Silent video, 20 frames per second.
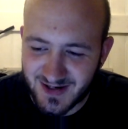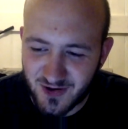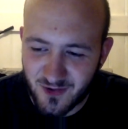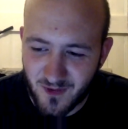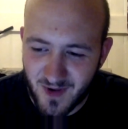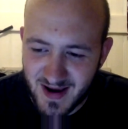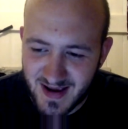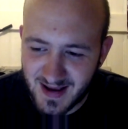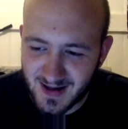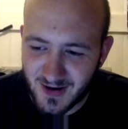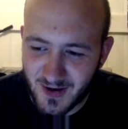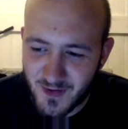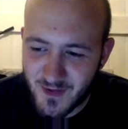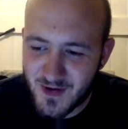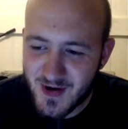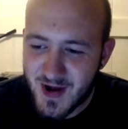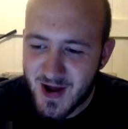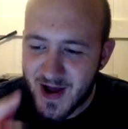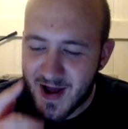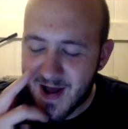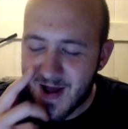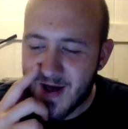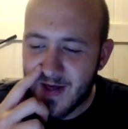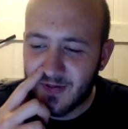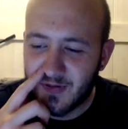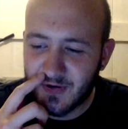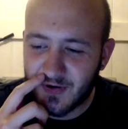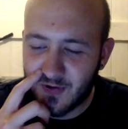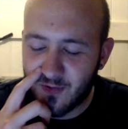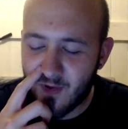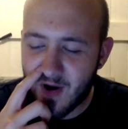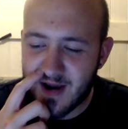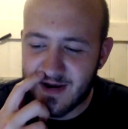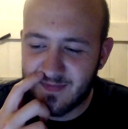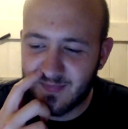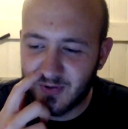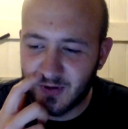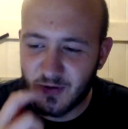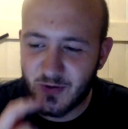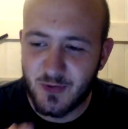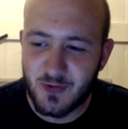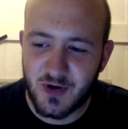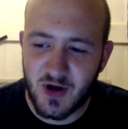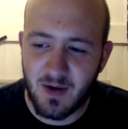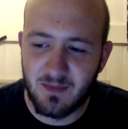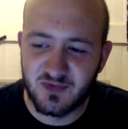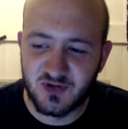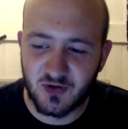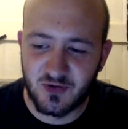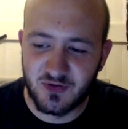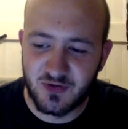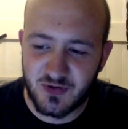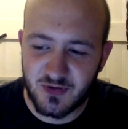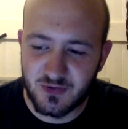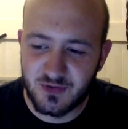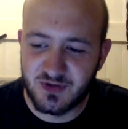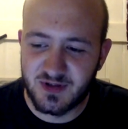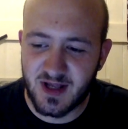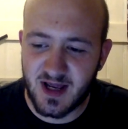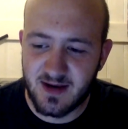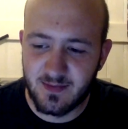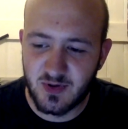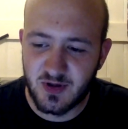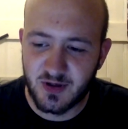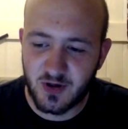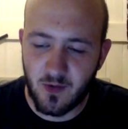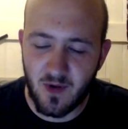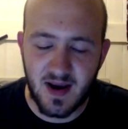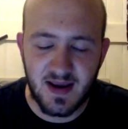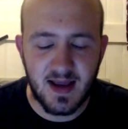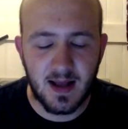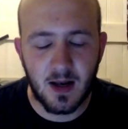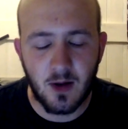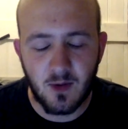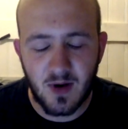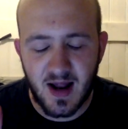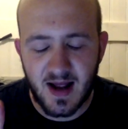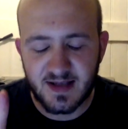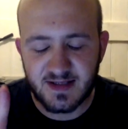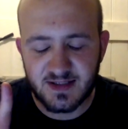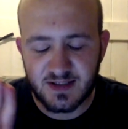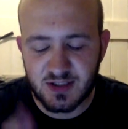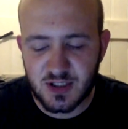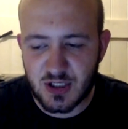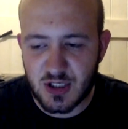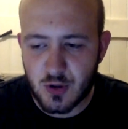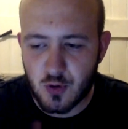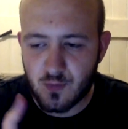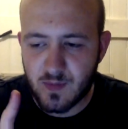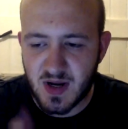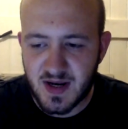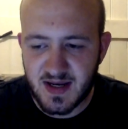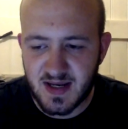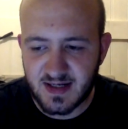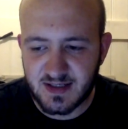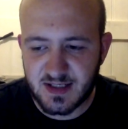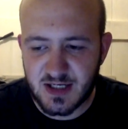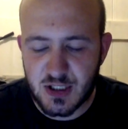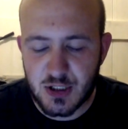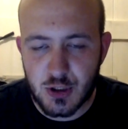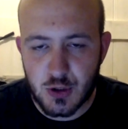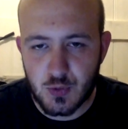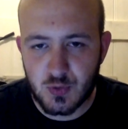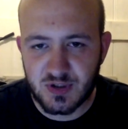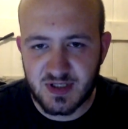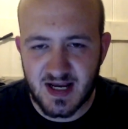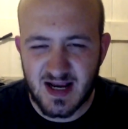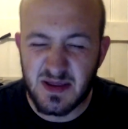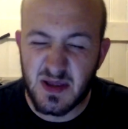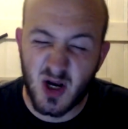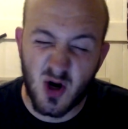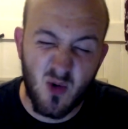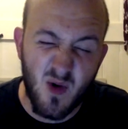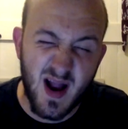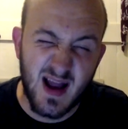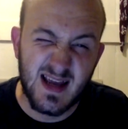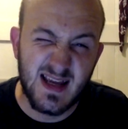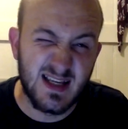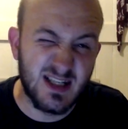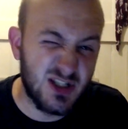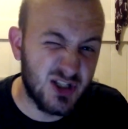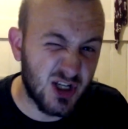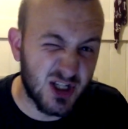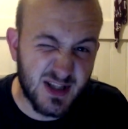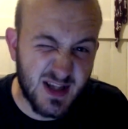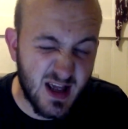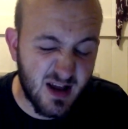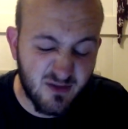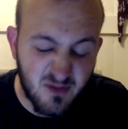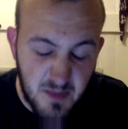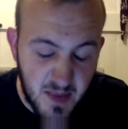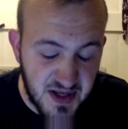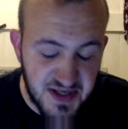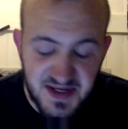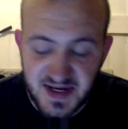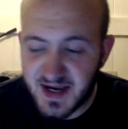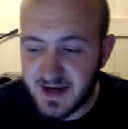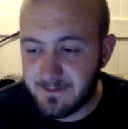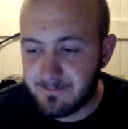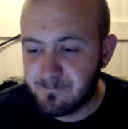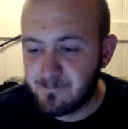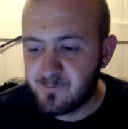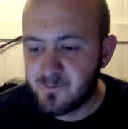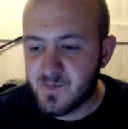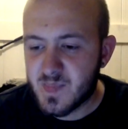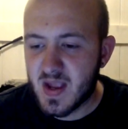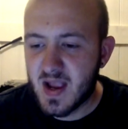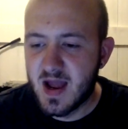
and a grey-yellow. The grey-blue comes on Tuesday, but the grey-yellow lasts till Monday to Tuesday, and the grey is just there for Monday.